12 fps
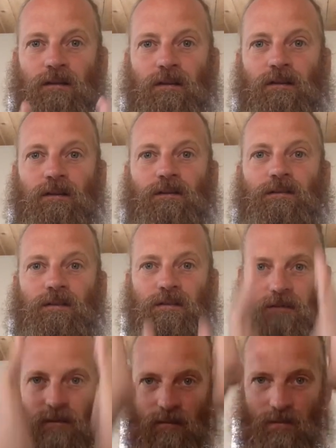in your
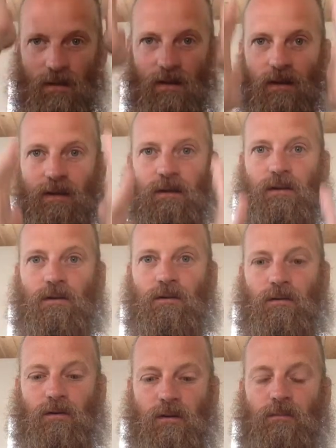system, in your
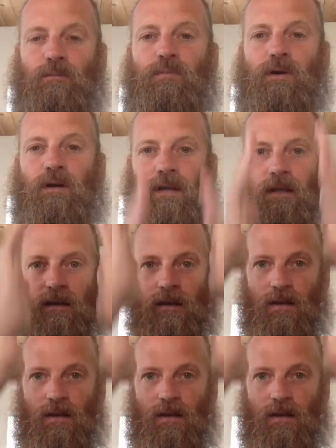complete